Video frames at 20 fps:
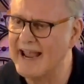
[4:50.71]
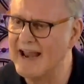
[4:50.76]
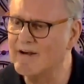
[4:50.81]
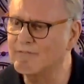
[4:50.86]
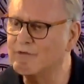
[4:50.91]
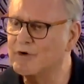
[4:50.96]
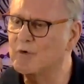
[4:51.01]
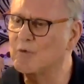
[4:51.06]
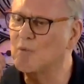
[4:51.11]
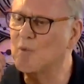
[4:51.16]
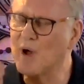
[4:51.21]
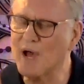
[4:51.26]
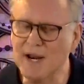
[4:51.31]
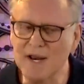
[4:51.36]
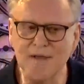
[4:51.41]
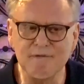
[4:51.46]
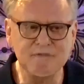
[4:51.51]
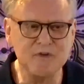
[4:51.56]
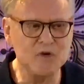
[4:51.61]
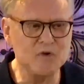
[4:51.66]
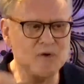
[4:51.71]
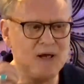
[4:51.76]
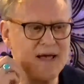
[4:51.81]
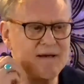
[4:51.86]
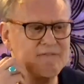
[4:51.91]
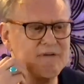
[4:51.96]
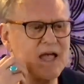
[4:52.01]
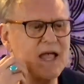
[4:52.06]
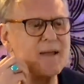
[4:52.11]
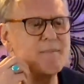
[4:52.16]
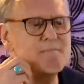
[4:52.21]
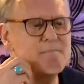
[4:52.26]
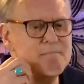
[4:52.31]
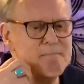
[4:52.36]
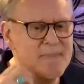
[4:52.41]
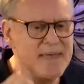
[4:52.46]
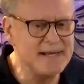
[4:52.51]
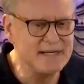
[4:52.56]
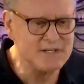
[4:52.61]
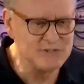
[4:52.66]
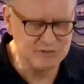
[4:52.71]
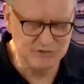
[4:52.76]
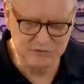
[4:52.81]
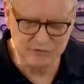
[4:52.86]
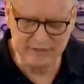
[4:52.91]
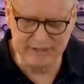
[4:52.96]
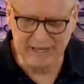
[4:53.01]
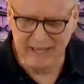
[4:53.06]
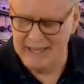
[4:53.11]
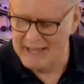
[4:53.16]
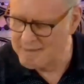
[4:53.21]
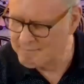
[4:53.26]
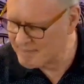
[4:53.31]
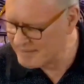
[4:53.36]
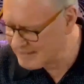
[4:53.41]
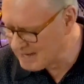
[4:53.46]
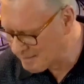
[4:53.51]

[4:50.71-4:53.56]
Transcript: Every one of you have a ministry. It may not